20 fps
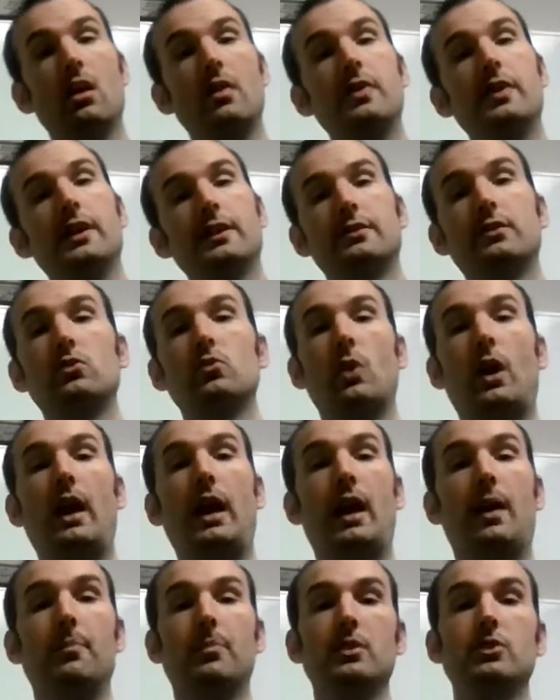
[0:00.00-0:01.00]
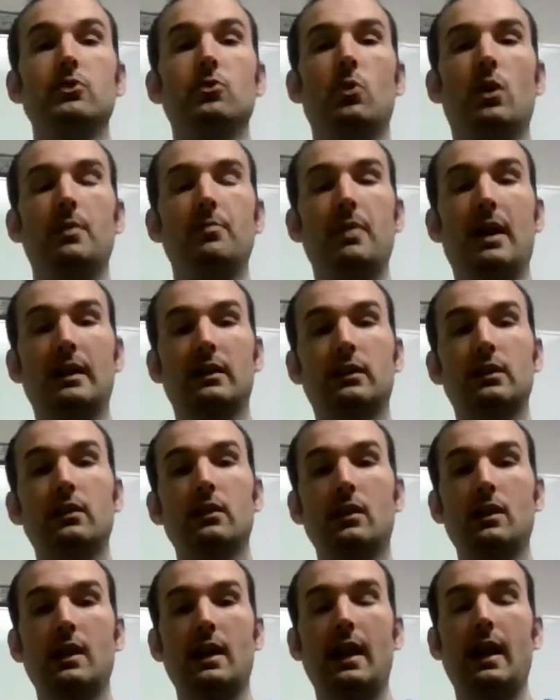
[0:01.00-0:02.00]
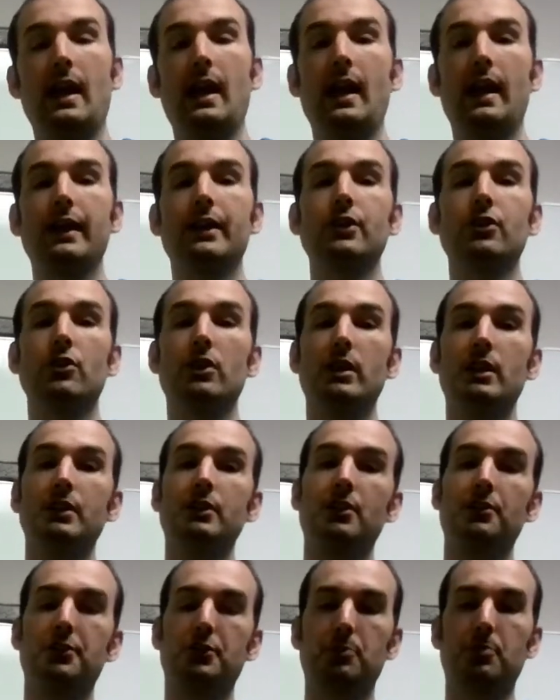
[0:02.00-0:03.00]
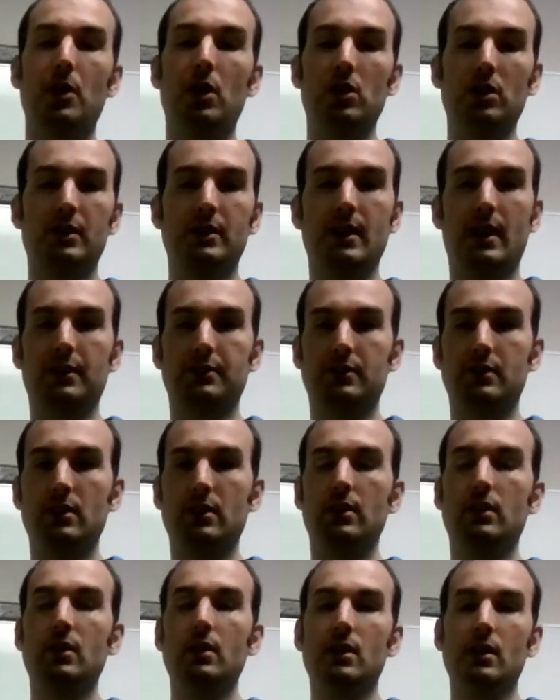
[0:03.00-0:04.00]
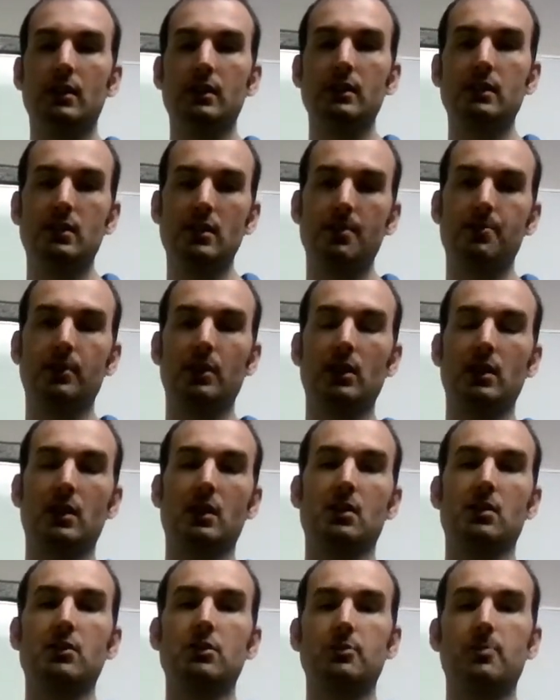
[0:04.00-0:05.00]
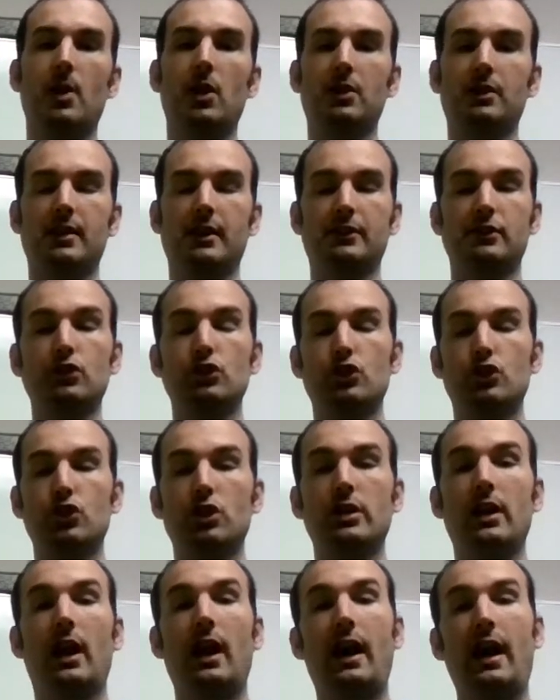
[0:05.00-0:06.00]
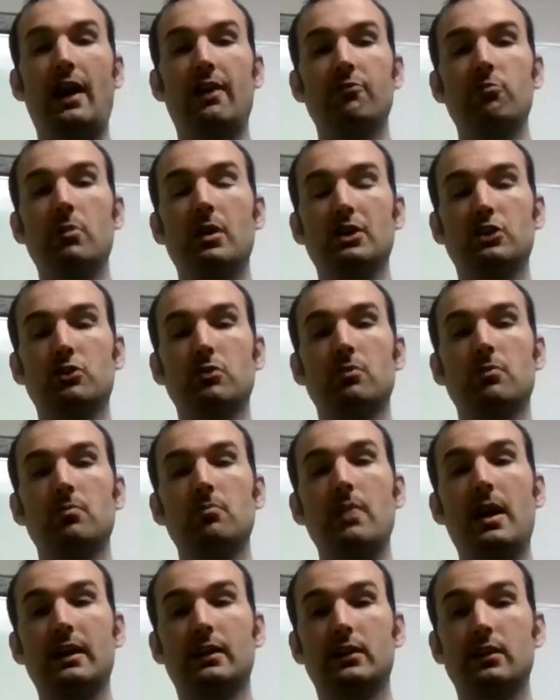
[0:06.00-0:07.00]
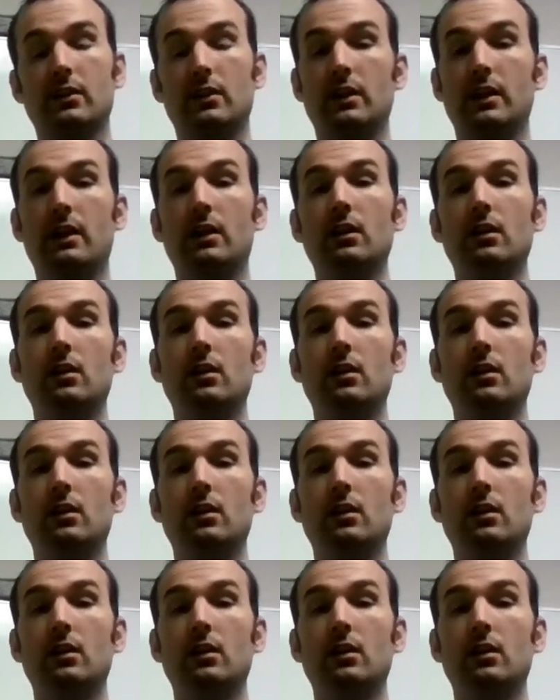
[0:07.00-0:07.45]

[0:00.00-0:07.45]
This is what happens when bacteria enter into the small intestine. Typically, small intestine should not have much bacteria.